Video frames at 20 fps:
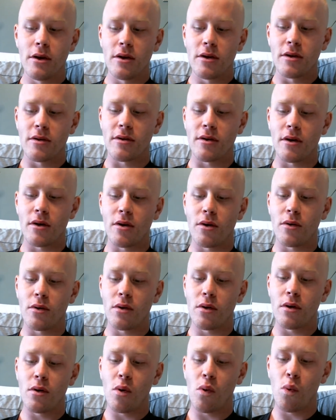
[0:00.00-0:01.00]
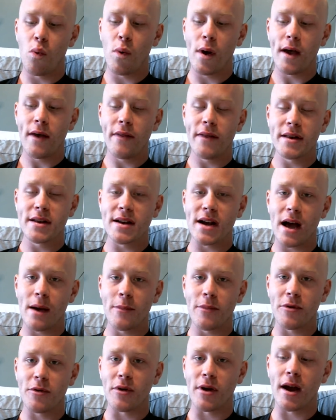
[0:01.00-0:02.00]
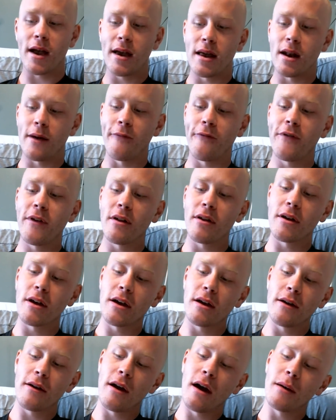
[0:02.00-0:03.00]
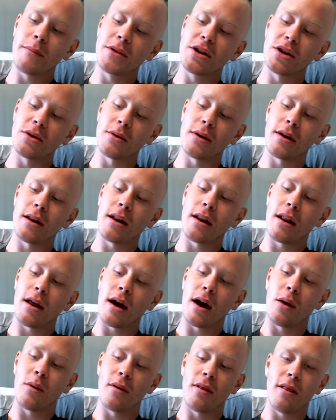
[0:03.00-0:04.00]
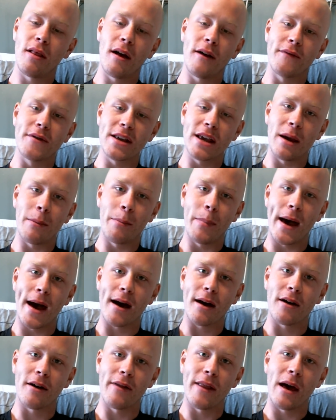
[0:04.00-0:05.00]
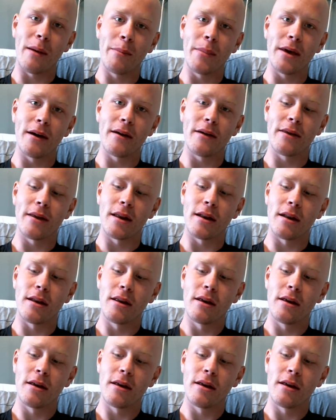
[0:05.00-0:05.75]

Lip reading: So when the time's right and I'm feeling up to it, I would love to get back on that build and